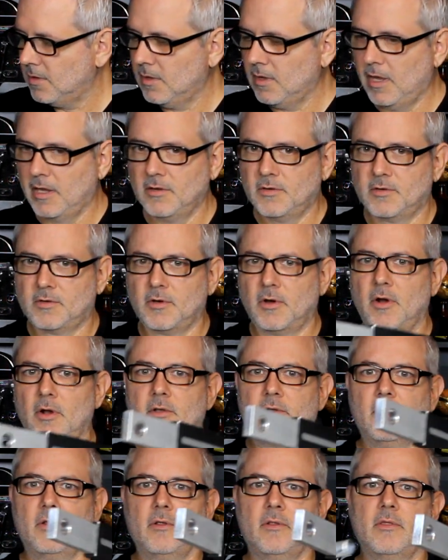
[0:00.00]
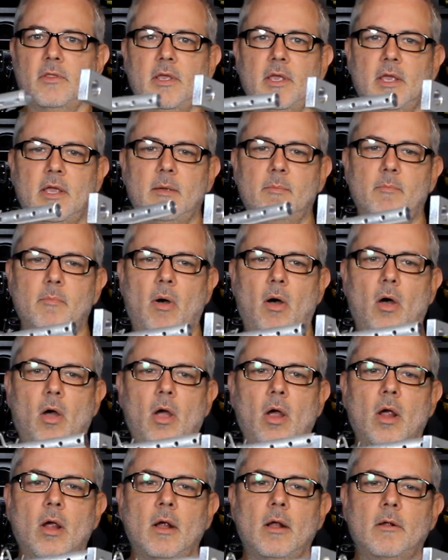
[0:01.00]
Insert the
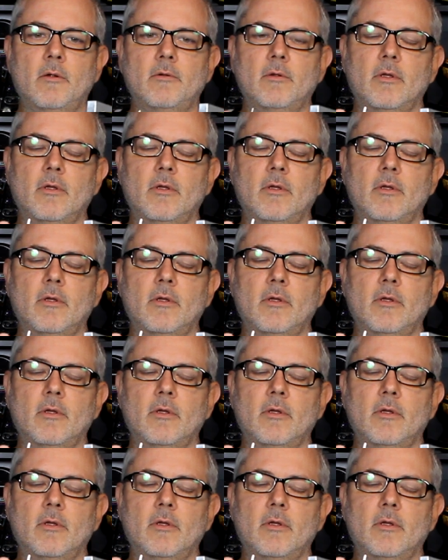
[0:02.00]
bar